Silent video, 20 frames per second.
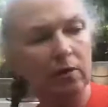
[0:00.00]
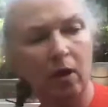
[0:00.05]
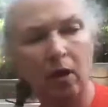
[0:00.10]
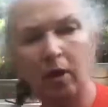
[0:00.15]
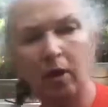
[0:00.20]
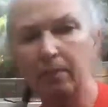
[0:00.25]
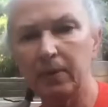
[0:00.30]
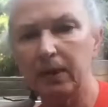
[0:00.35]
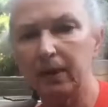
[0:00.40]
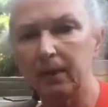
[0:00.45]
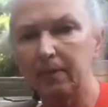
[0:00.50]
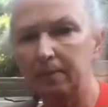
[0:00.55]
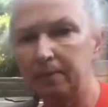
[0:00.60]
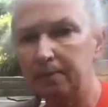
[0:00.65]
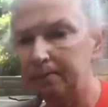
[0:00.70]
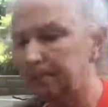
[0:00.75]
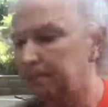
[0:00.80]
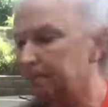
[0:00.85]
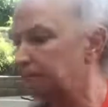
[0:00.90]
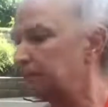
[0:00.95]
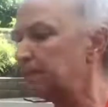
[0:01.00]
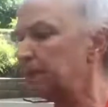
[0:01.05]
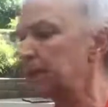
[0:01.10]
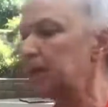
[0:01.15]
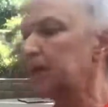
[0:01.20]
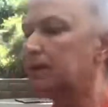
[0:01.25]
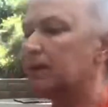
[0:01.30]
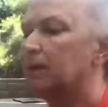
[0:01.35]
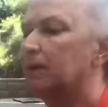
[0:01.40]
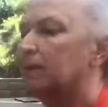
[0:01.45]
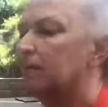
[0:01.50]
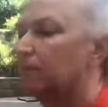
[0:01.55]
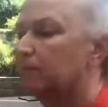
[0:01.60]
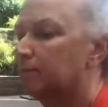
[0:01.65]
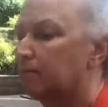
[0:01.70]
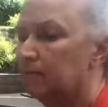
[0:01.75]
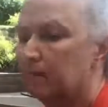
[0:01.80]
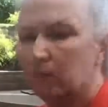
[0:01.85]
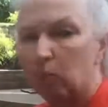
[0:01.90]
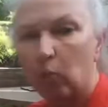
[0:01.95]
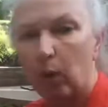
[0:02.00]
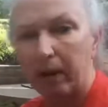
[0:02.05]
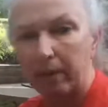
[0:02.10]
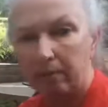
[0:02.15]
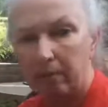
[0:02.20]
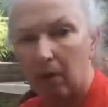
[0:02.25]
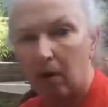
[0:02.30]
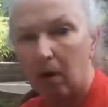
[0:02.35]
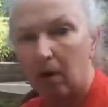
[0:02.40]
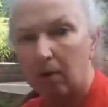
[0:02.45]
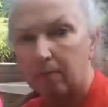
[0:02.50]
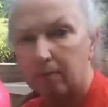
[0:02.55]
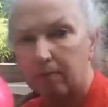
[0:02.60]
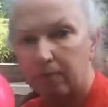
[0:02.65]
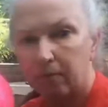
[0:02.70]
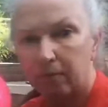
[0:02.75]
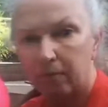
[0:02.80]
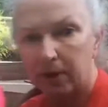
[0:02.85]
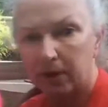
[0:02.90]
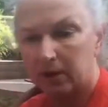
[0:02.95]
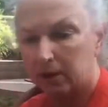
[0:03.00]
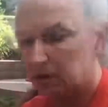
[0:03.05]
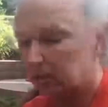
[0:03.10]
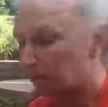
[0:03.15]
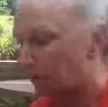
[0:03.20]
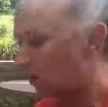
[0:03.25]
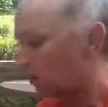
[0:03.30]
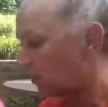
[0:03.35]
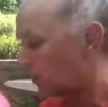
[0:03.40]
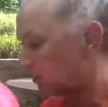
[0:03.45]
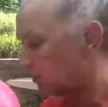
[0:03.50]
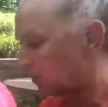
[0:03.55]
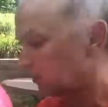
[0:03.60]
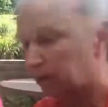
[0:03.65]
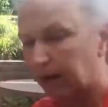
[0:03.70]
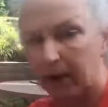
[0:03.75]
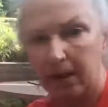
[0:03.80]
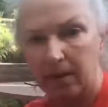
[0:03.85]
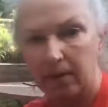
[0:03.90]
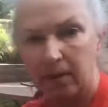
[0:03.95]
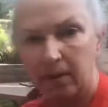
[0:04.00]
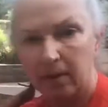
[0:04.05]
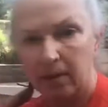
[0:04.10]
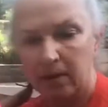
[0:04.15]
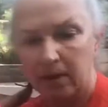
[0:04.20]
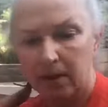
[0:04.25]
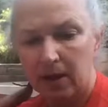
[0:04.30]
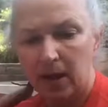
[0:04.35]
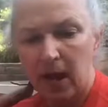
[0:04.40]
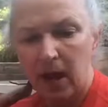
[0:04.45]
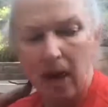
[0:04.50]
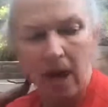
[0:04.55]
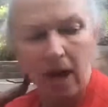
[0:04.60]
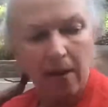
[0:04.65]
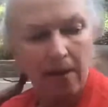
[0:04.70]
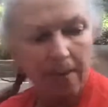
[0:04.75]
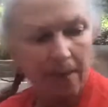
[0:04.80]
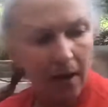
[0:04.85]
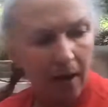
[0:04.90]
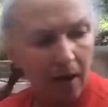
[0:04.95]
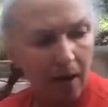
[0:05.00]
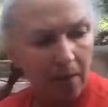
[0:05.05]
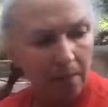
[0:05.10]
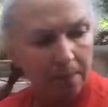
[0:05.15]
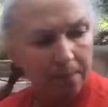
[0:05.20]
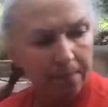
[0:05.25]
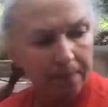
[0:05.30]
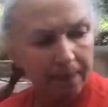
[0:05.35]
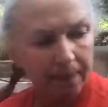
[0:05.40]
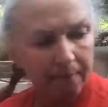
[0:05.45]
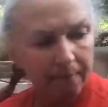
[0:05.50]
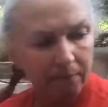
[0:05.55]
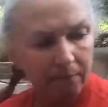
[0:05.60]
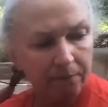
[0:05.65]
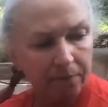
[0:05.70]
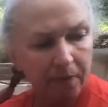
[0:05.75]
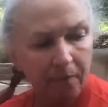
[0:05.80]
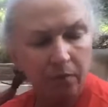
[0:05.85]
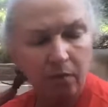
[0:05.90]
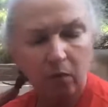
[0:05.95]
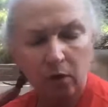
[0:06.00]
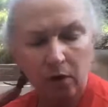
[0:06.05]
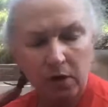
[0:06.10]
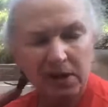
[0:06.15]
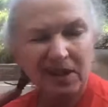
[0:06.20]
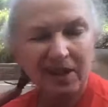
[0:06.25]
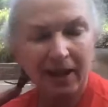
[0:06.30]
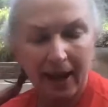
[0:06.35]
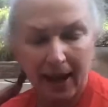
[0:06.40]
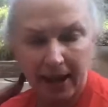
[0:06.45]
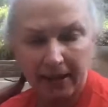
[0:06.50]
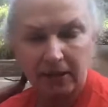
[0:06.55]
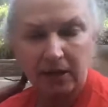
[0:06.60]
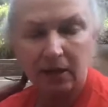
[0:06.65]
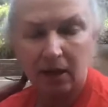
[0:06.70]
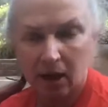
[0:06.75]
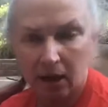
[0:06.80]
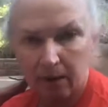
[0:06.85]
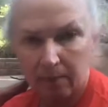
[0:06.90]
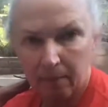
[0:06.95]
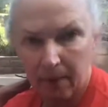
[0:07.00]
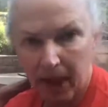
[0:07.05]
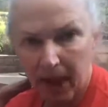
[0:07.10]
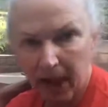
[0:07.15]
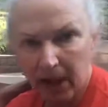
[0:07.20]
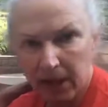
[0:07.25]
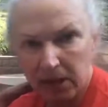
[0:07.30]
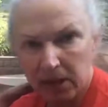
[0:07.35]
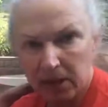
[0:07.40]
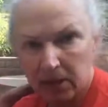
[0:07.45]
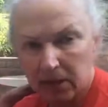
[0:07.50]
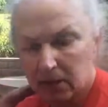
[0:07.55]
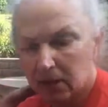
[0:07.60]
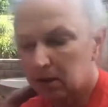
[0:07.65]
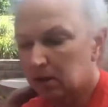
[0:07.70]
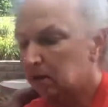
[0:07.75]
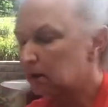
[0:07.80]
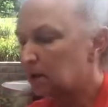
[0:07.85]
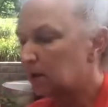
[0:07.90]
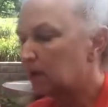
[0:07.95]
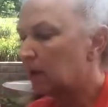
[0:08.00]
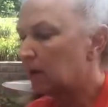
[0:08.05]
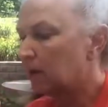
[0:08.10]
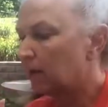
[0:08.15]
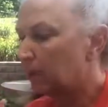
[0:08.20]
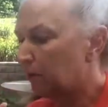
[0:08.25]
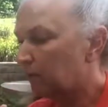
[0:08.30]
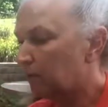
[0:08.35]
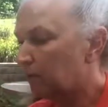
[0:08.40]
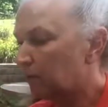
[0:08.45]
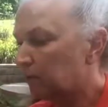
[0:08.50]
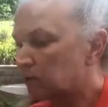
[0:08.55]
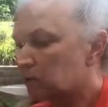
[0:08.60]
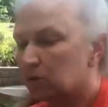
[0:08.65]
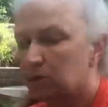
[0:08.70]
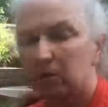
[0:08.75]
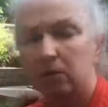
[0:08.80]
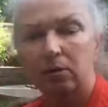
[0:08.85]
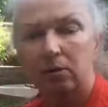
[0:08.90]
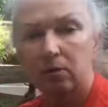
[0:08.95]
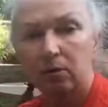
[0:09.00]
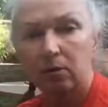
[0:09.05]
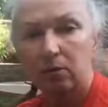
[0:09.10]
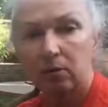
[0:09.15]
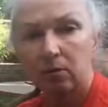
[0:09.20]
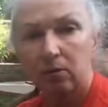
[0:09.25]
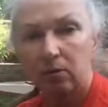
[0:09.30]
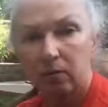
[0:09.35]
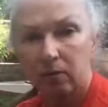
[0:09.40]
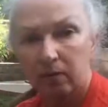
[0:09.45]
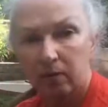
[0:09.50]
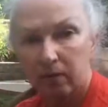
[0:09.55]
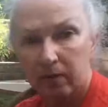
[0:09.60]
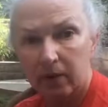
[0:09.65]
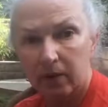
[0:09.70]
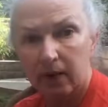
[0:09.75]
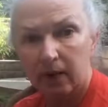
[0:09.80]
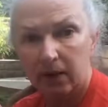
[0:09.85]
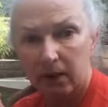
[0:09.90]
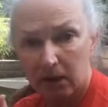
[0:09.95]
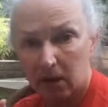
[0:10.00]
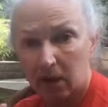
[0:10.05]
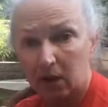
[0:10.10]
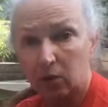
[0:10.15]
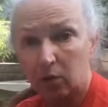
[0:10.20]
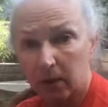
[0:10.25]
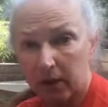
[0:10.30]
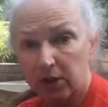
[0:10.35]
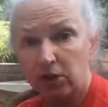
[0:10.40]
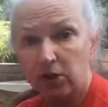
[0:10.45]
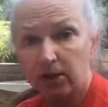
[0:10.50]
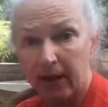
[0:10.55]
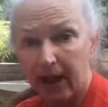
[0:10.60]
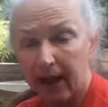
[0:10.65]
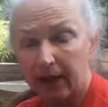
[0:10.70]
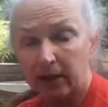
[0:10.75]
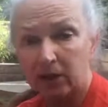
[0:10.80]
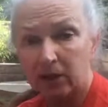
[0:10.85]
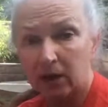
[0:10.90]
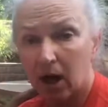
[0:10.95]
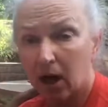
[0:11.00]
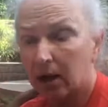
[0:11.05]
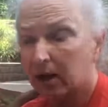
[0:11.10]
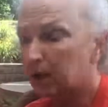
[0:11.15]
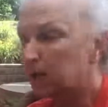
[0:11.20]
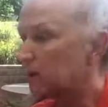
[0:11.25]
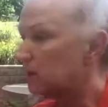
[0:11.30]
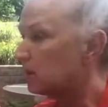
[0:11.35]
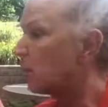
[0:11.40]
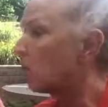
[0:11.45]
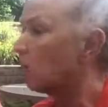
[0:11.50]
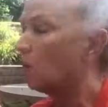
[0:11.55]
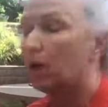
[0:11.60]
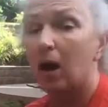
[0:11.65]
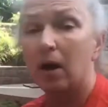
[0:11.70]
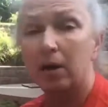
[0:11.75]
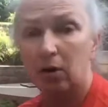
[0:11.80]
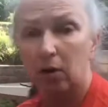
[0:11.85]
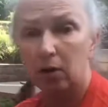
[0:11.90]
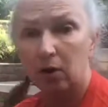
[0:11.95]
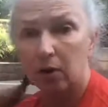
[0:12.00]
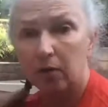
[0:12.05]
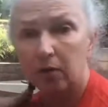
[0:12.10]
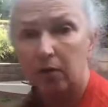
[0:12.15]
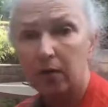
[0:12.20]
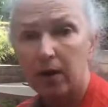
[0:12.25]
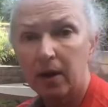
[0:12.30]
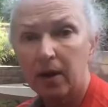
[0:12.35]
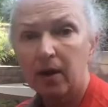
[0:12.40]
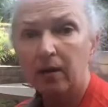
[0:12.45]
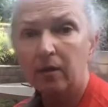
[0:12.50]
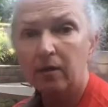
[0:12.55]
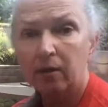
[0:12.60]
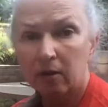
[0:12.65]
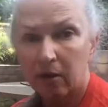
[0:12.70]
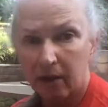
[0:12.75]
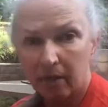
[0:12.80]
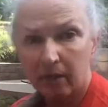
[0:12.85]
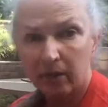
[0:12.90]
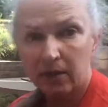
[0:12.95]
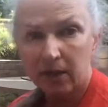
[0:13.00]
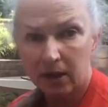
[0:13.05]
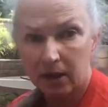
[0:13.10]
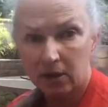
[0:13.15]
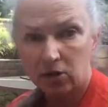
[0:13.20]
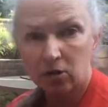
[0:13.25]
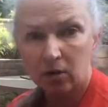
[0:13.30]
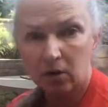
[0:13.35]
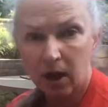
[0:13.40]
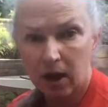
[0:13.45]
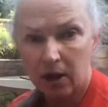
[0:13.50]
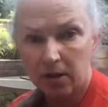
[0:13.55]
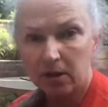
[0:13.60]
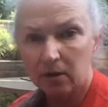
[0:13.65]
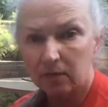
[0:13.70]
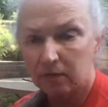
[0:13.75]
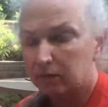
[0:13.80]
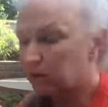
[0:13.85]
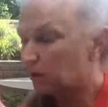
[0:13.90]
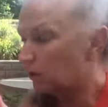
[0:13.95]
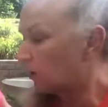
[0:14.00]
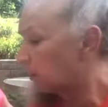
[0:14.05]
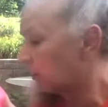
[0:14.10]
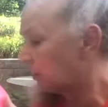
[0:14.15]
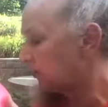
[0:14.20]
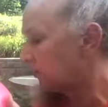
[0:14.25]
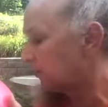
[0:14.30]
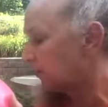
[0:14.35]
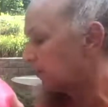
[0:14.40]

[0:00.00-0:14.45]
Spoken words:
our big weight ball, fitness ball, okay? The force acting on a mass is proportional to the acceleration acting on it. So on Earth, the gravitational constant for Earth.